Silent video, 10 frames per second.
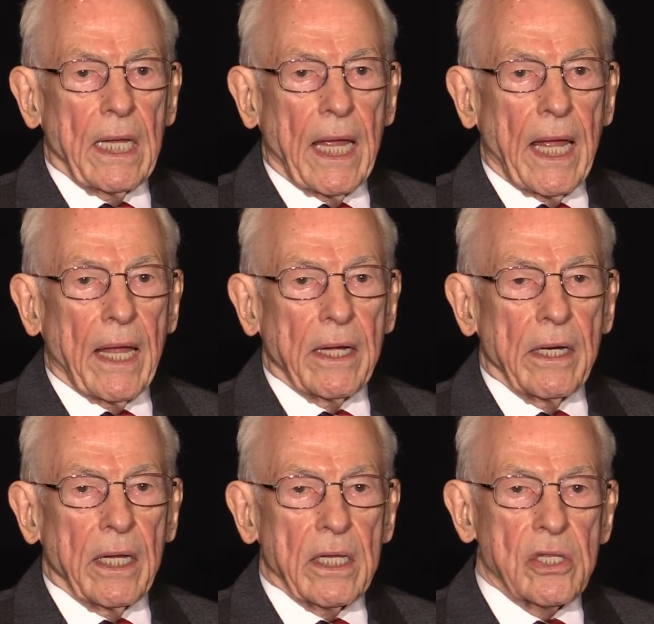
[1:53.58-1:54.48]
And
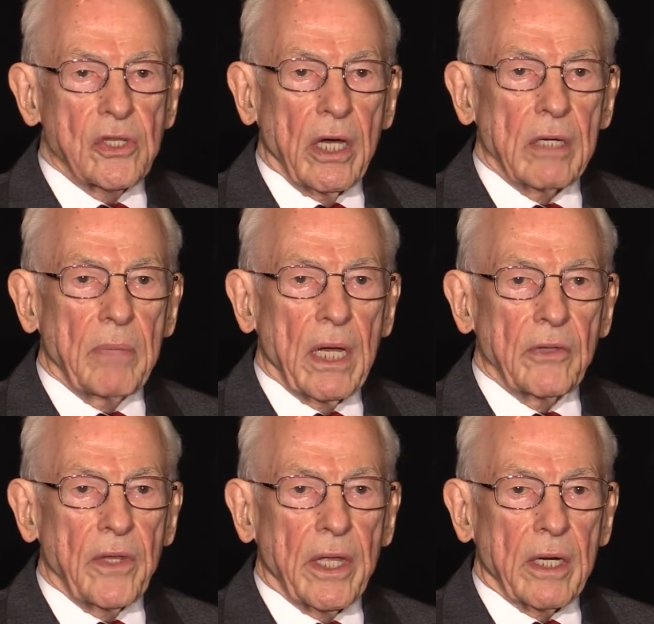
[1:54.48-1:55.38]
I thought
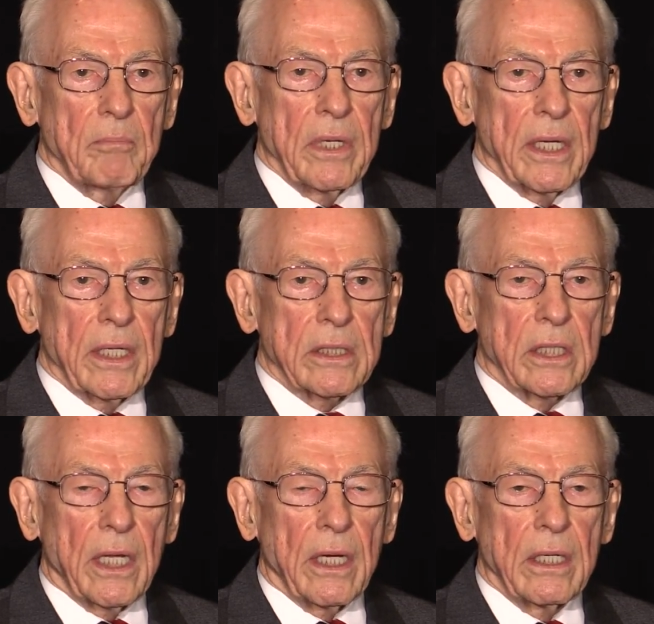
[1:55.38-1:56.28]
about that a bit
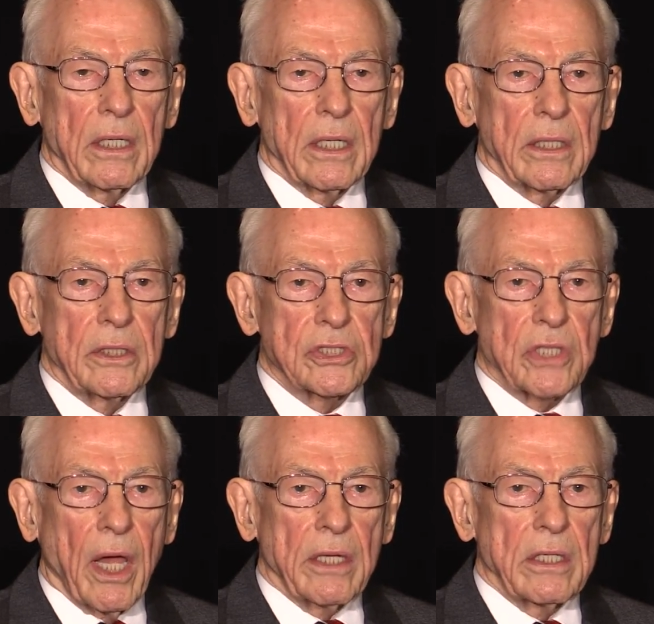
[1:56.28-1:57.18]
and
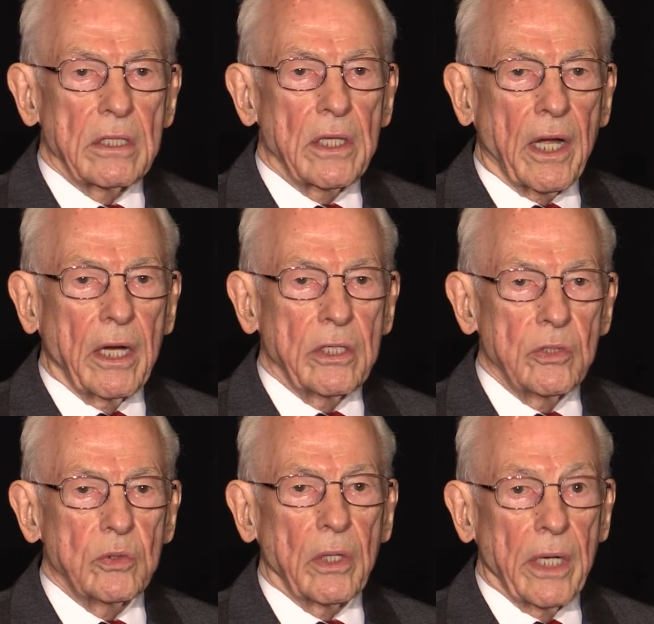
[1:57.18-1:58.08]
decided that I
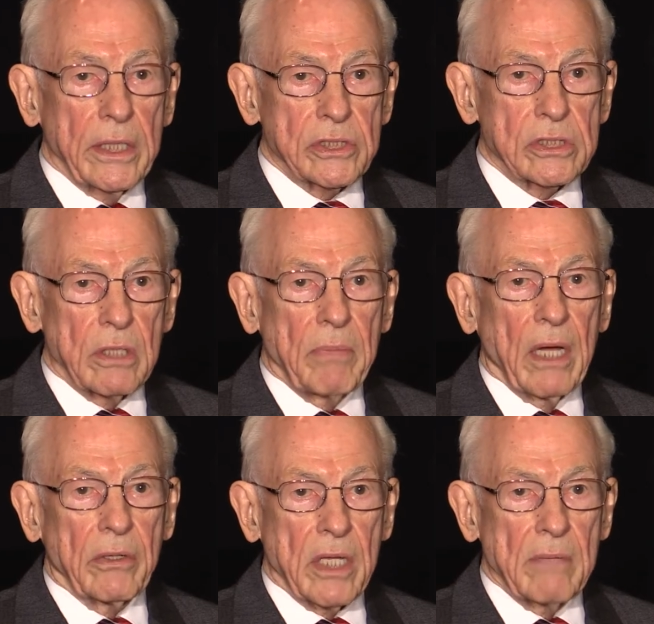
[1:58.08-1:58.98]
knew less
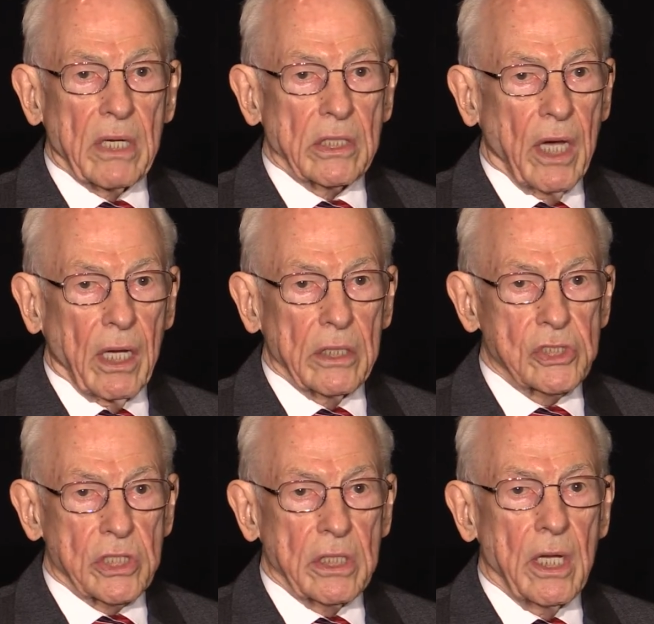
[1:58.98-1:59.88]
about
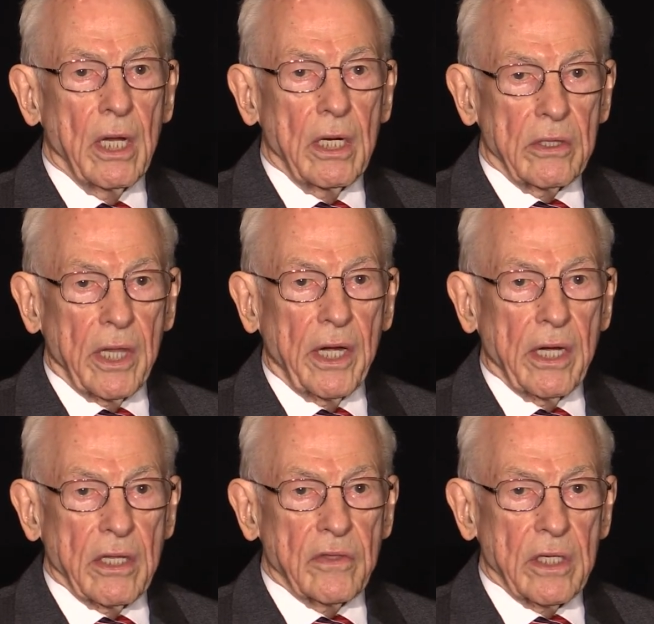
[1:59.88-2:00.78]
hematology than
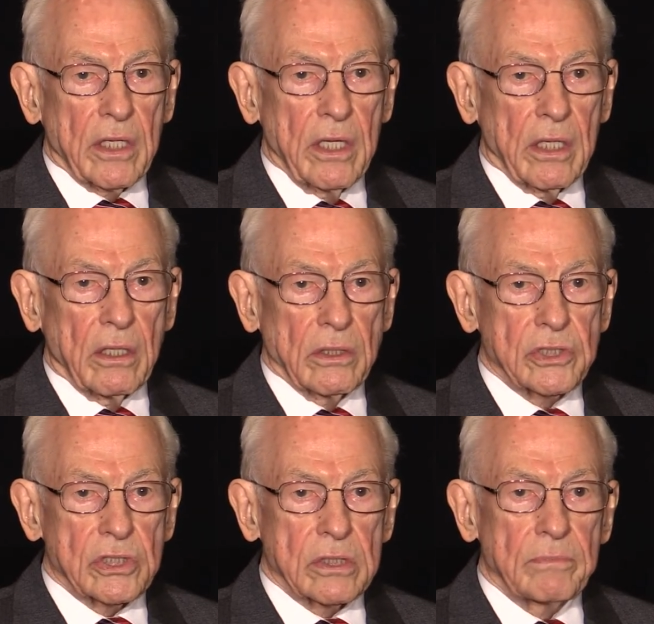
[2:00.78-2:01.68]
anything
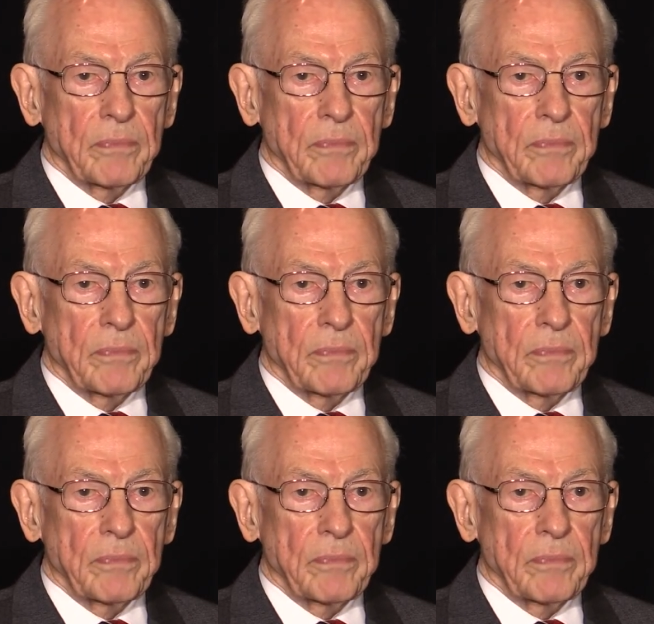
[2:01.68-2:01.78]
else.